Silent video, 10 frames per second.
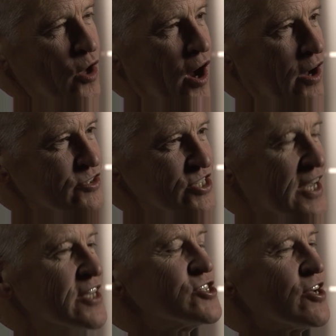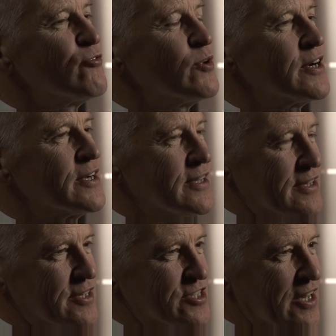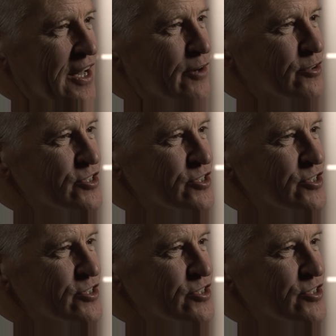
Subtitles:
Our design software has allowed